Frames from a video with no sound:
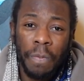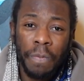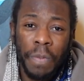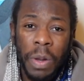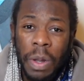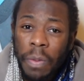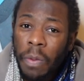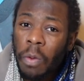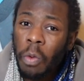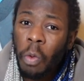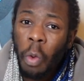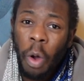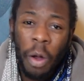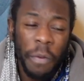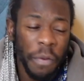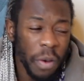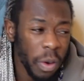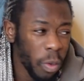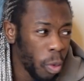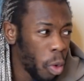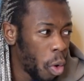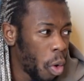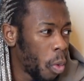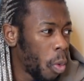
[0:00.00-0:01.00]
People who have to
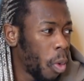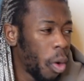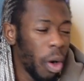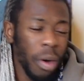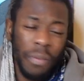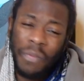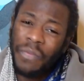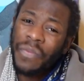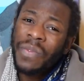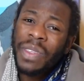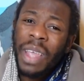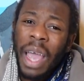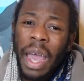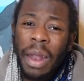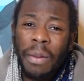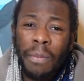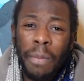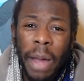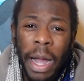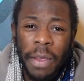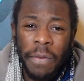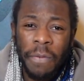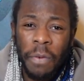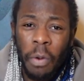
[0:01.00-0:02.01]
walk, what, 10
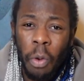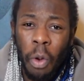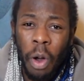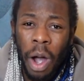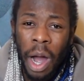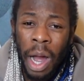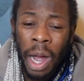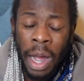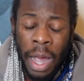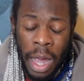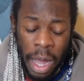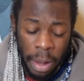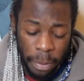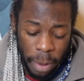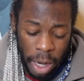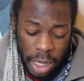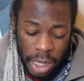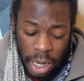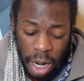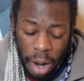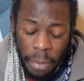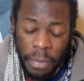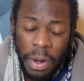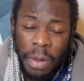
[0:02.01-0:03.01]
miles for water? Imagine
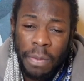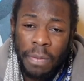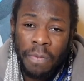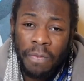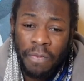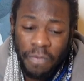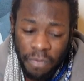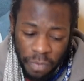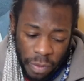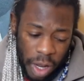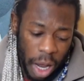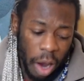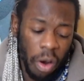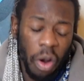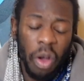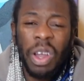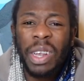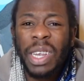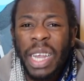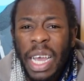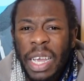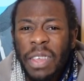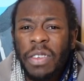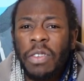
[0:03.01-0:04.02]
how long
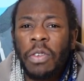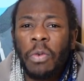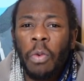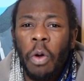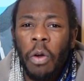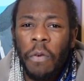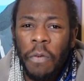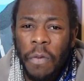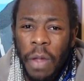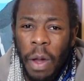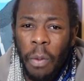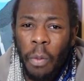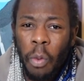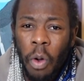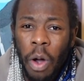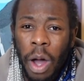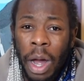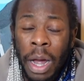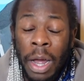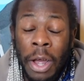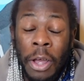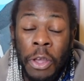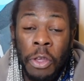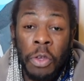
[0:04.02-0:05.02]
it takes you to walk for that
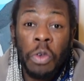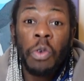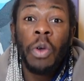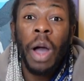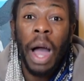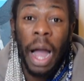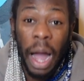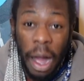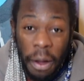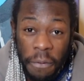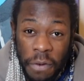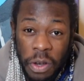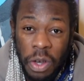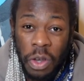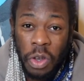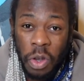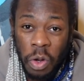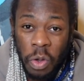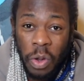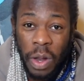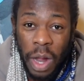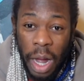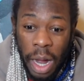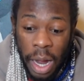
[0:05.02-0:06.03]
water. You have to
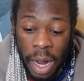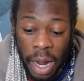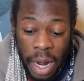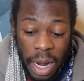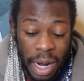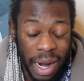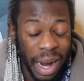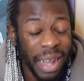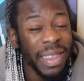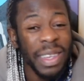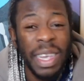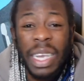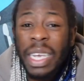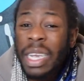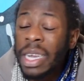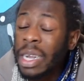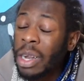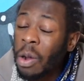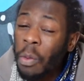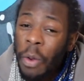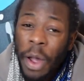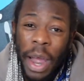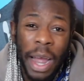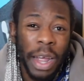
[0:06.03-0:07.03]
do that, and that's eating
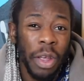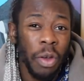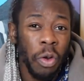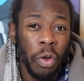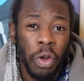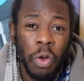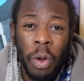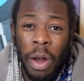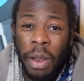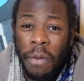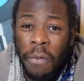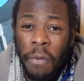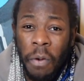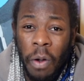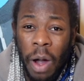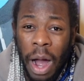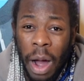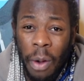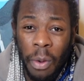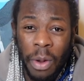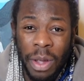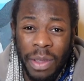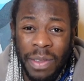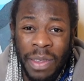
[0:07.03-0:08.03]
away at your 24
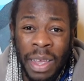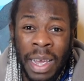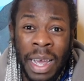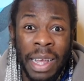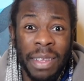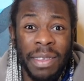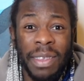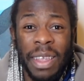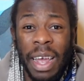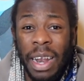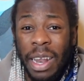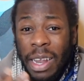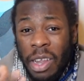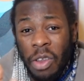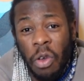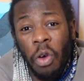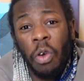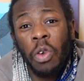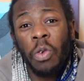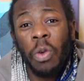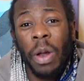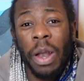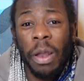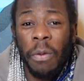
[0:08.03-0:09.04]
hours. Instead, in your
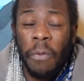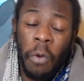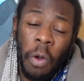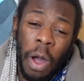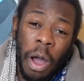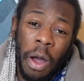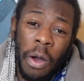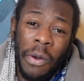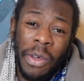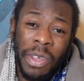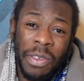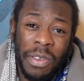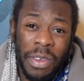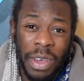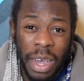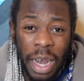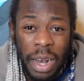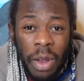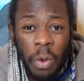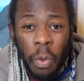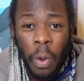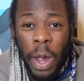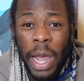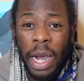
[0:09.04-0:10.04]
24 hours, you get
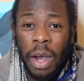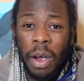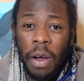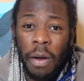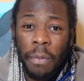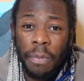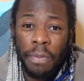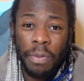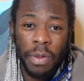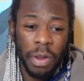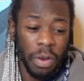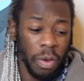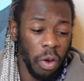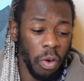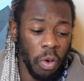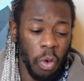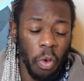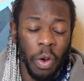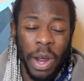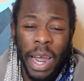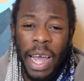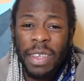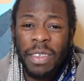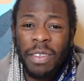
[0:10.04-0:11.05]
to wake up, you know, go
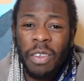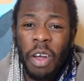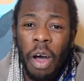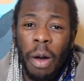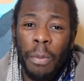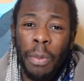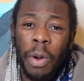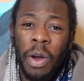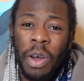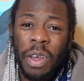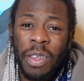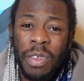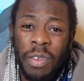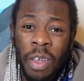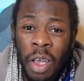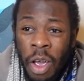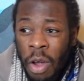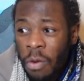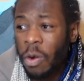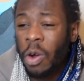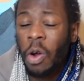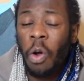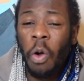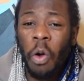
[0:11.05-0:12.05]
get a Starbucks,
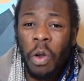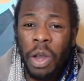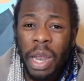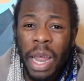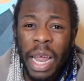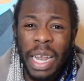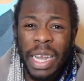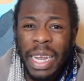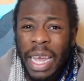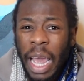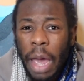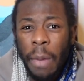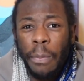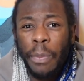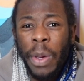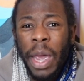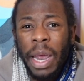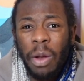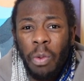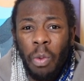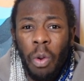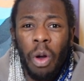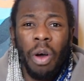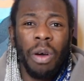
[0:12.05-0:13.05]
record it, and you get
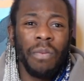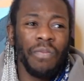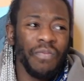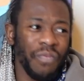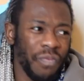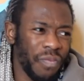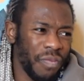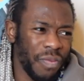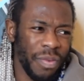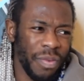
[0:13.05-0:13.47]
paid what?